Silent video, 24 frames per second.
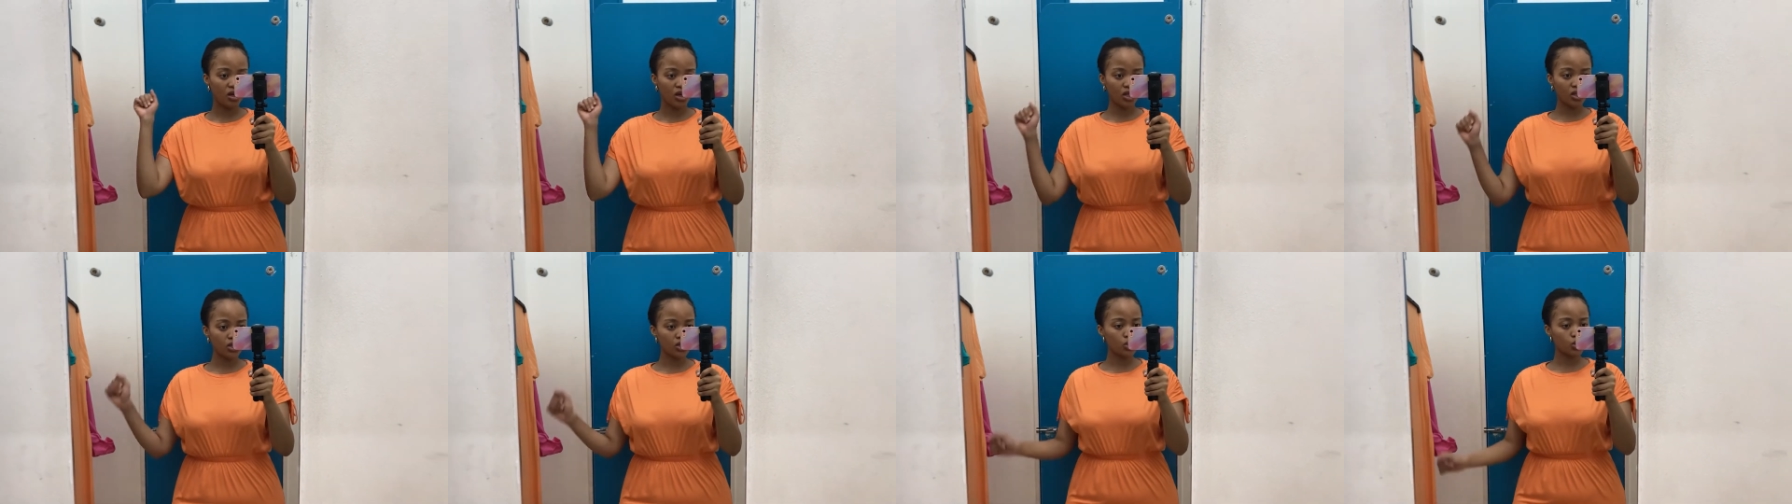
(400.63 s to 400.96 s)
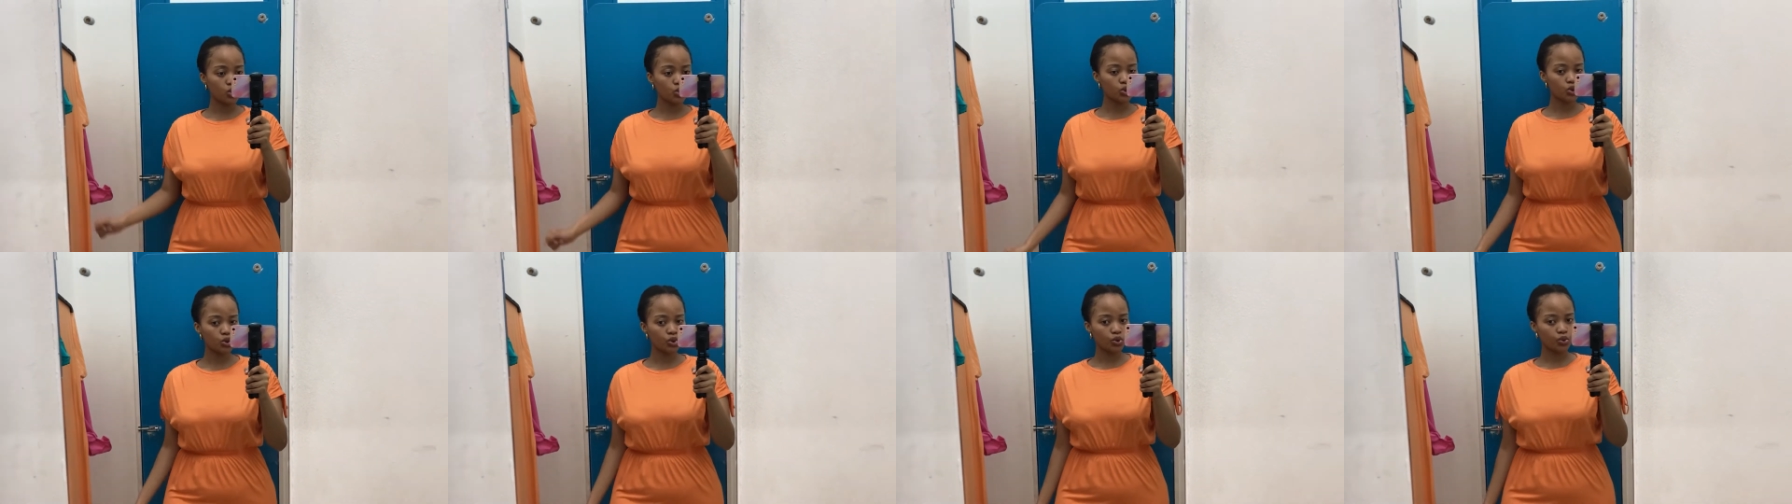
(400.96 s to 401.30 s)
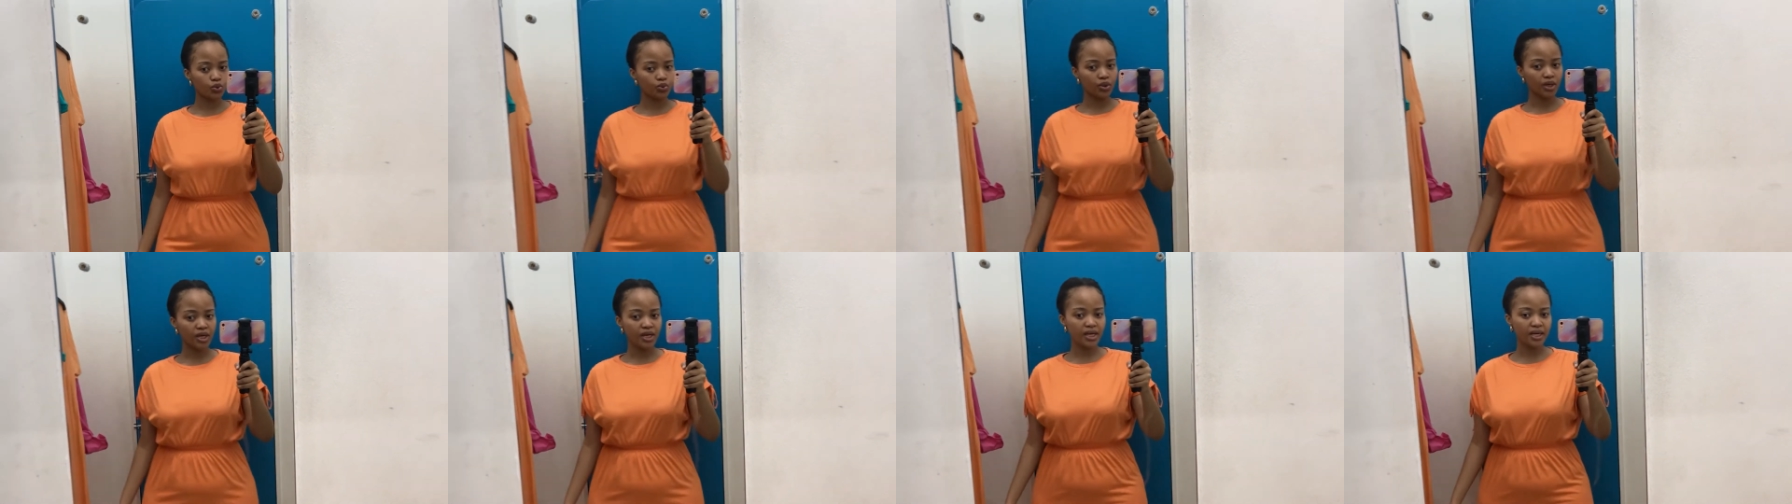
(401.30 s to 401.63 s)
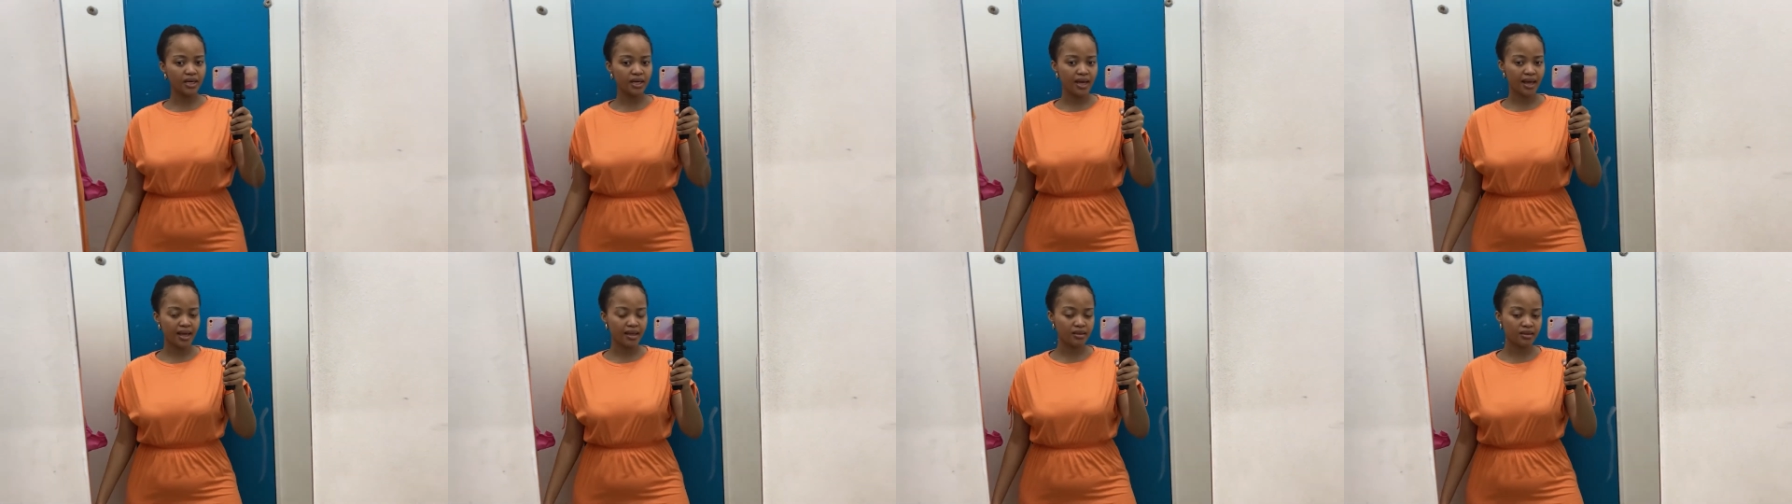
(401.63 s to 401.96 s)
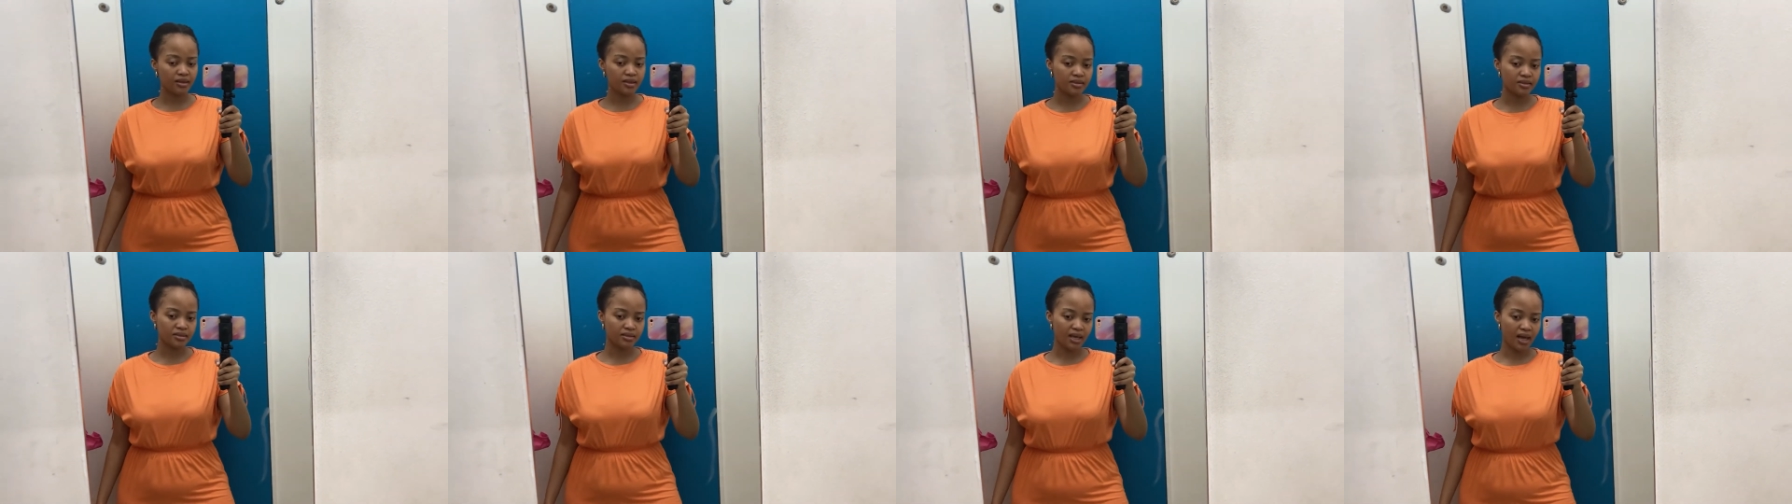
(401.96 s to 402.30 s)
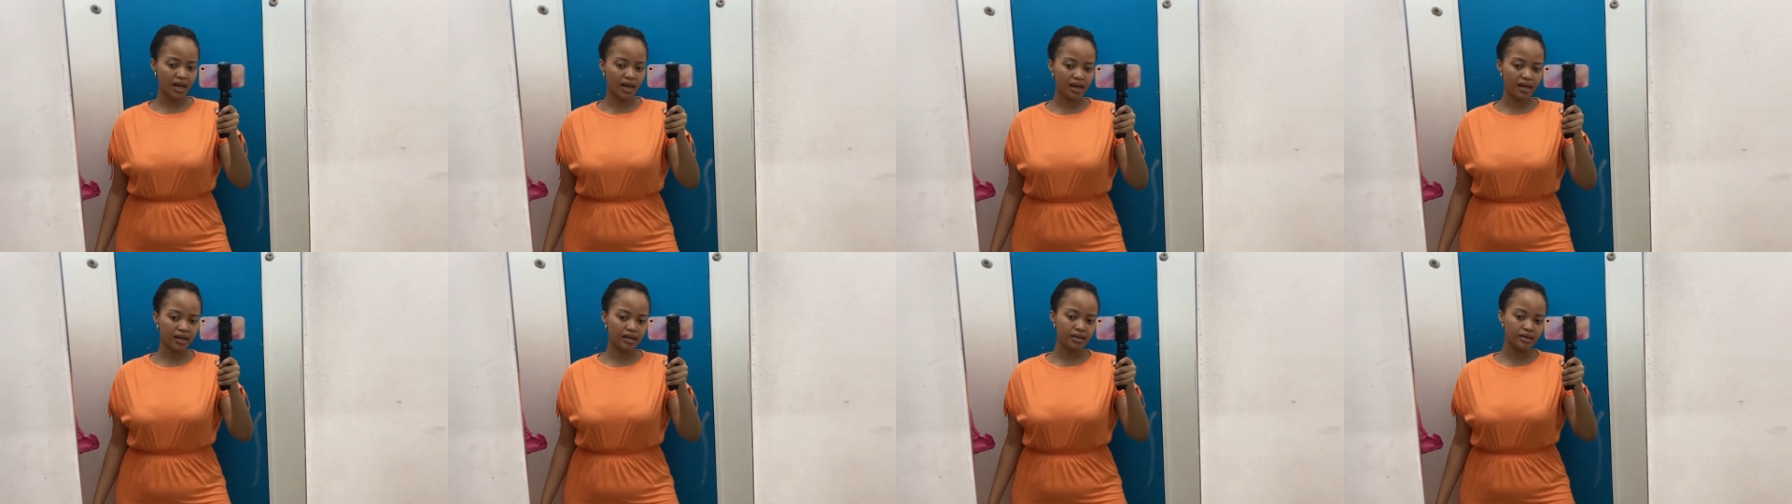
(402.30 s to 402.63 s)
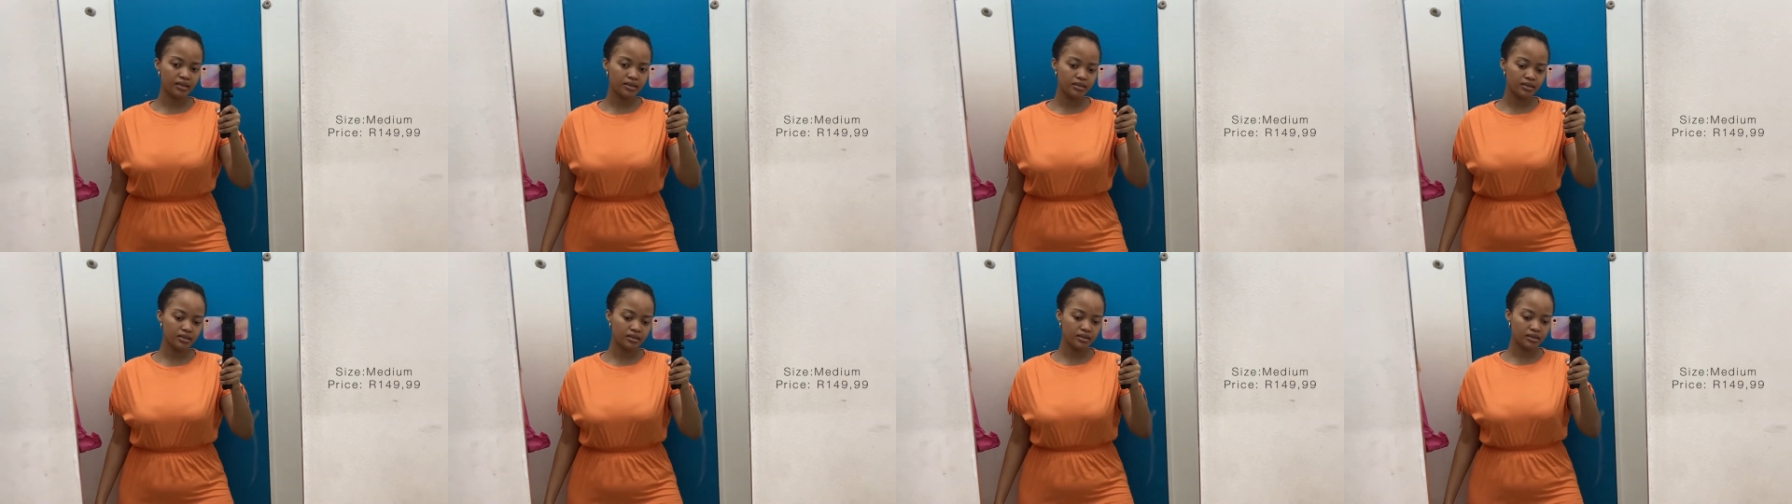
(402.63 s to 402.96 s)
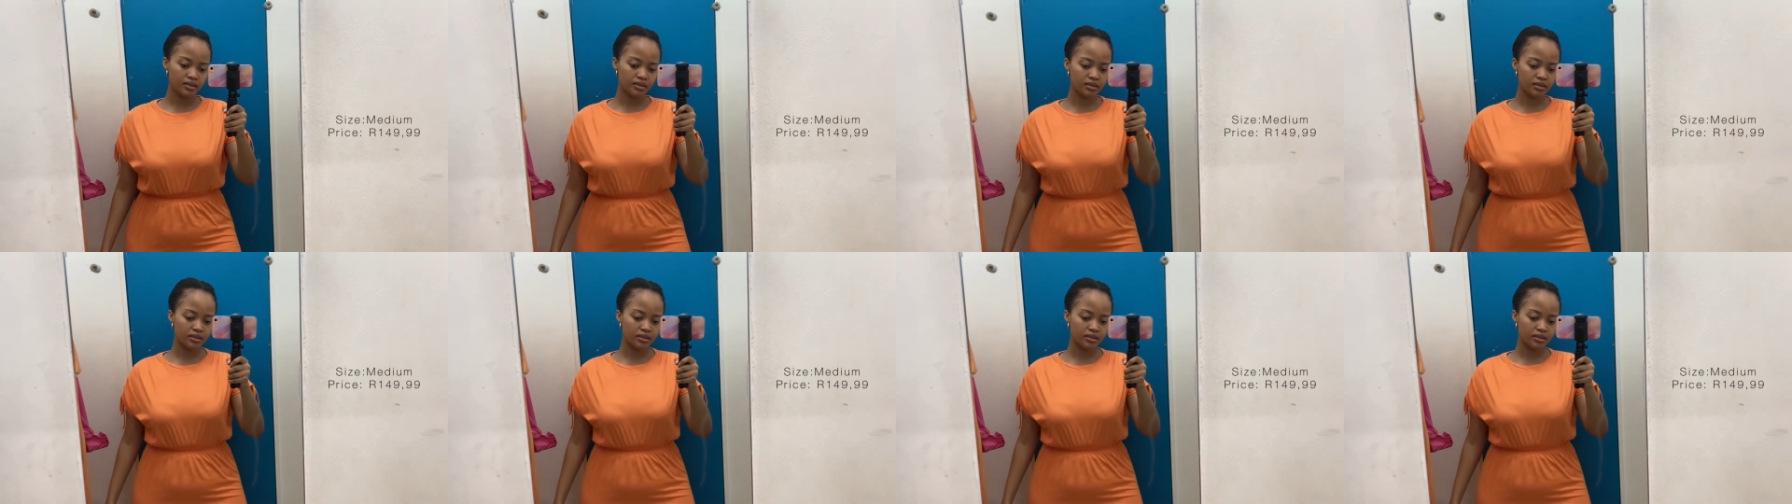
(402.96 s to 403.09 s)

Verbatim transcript: on the screen and the size